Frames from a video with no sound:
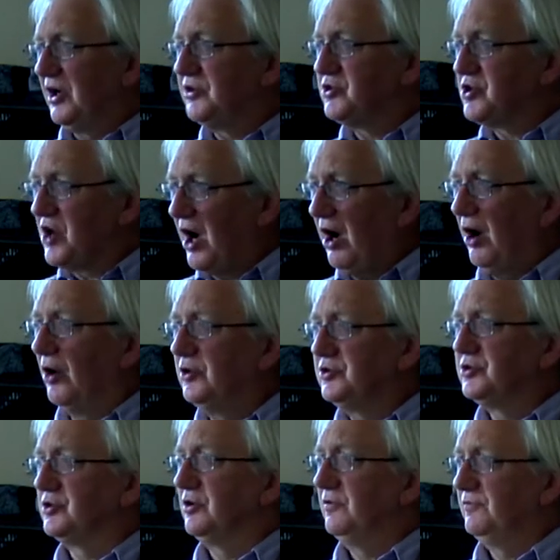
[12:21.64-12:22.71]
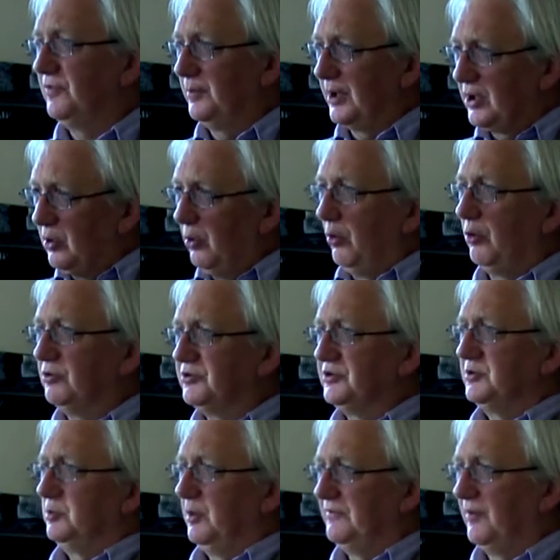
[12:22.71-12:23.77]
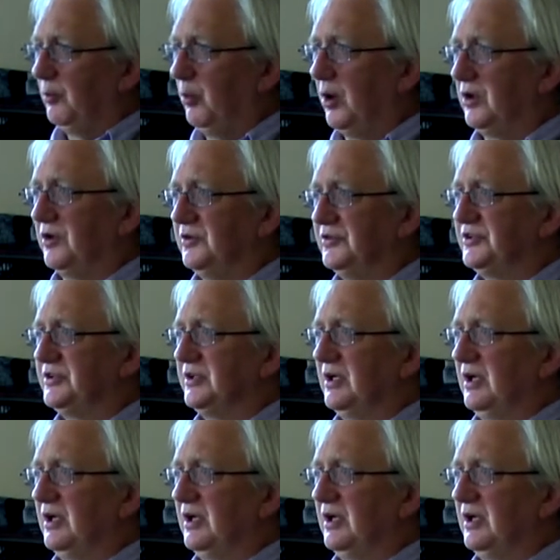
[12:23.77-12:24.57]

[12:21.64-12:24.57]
to a charge from a court with a warrant,